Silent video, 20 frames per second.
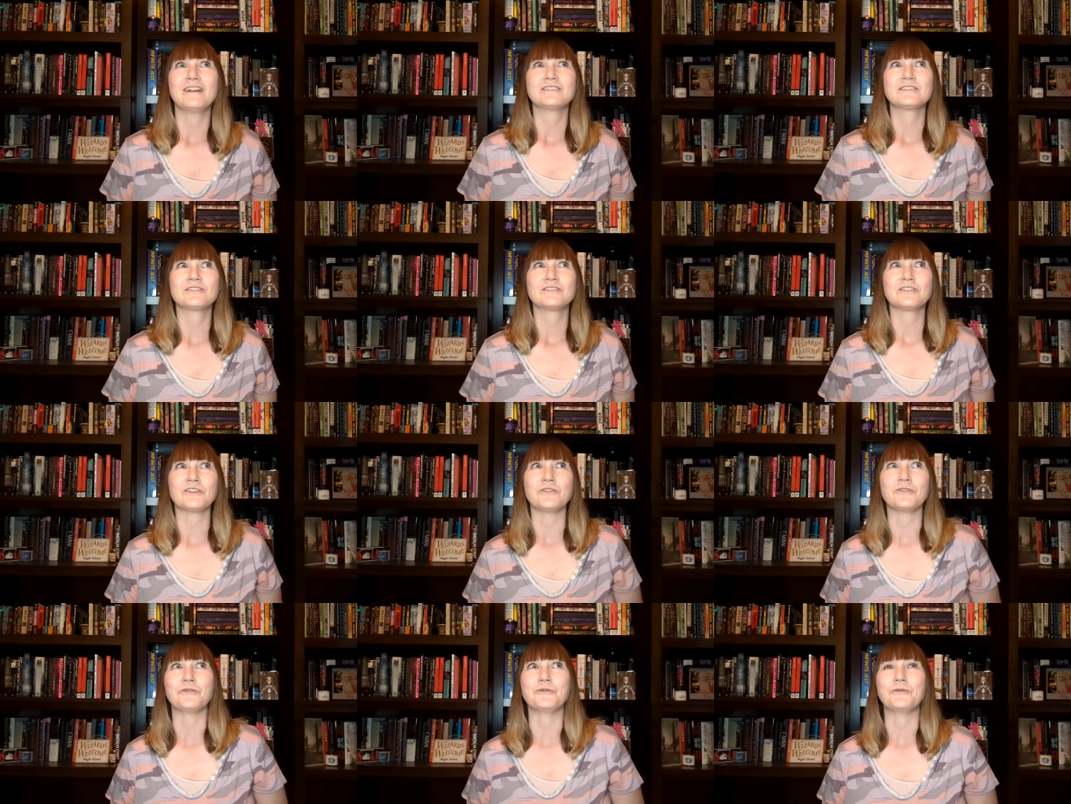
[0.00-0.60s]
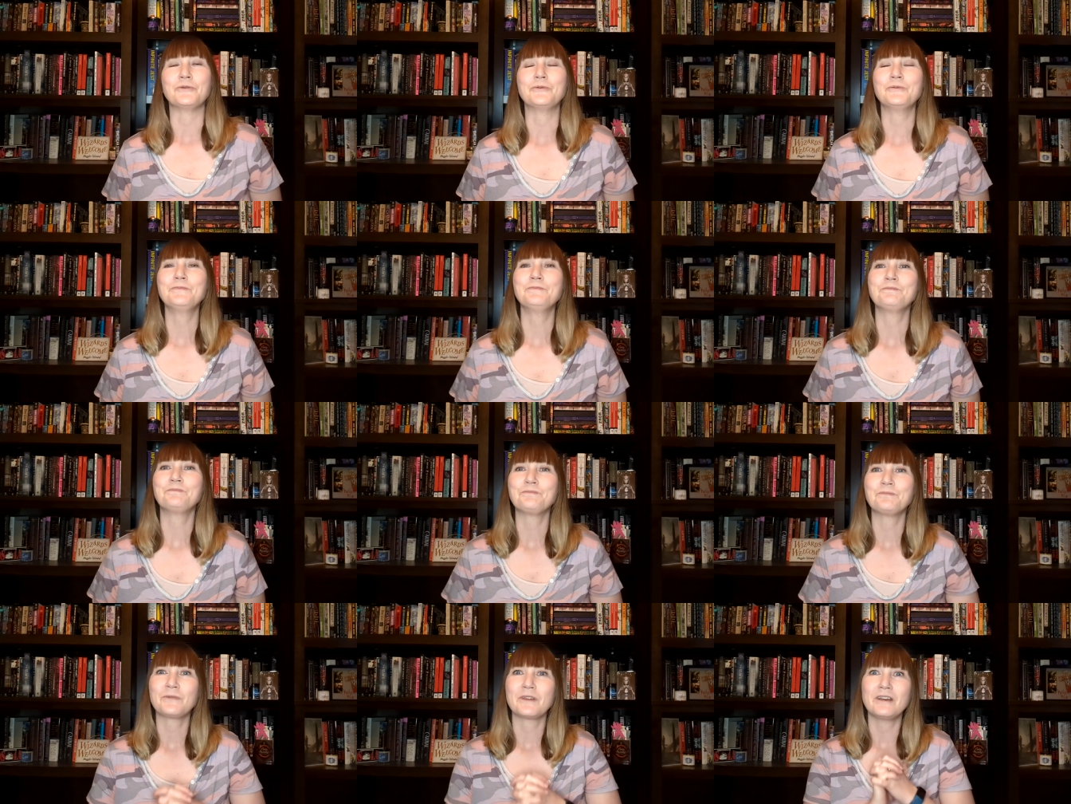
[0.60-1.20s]
So
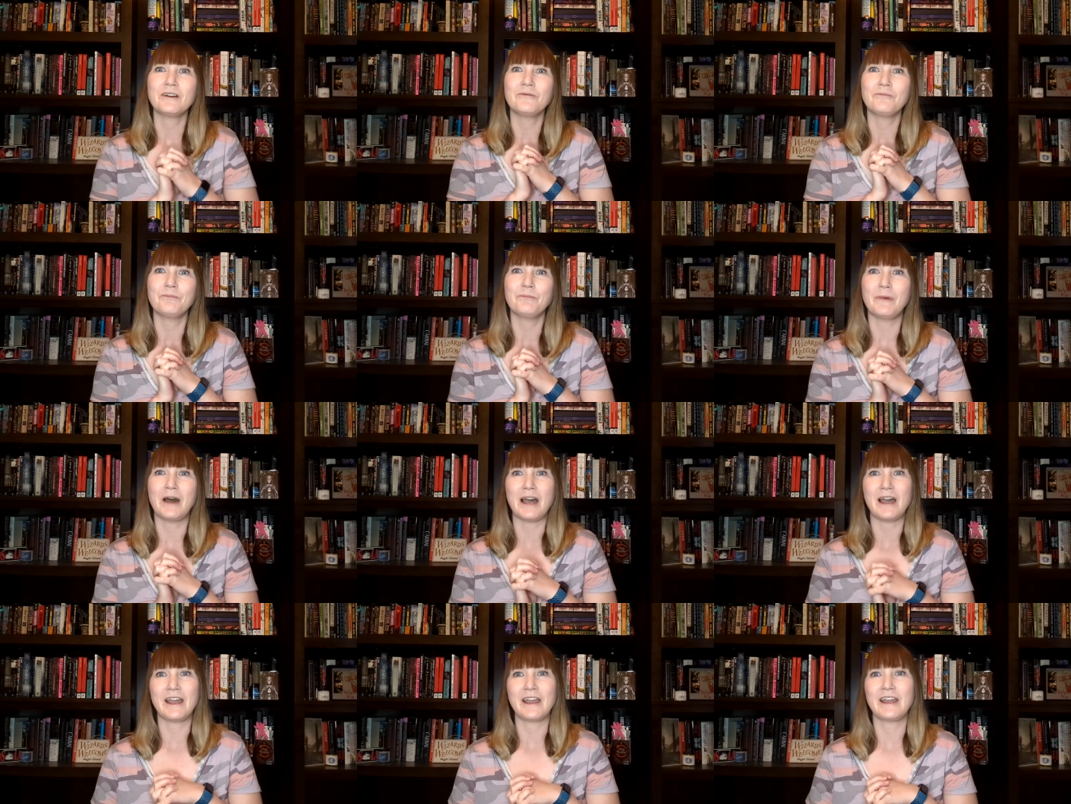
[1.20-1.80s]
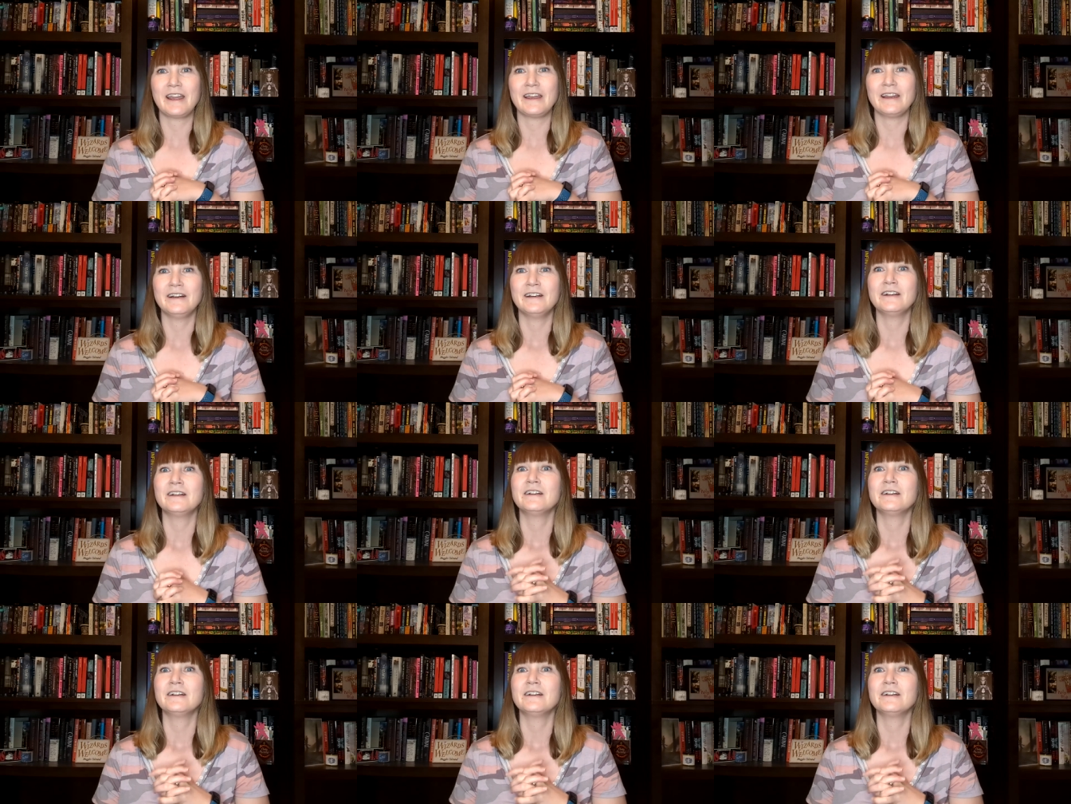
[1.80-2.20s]
my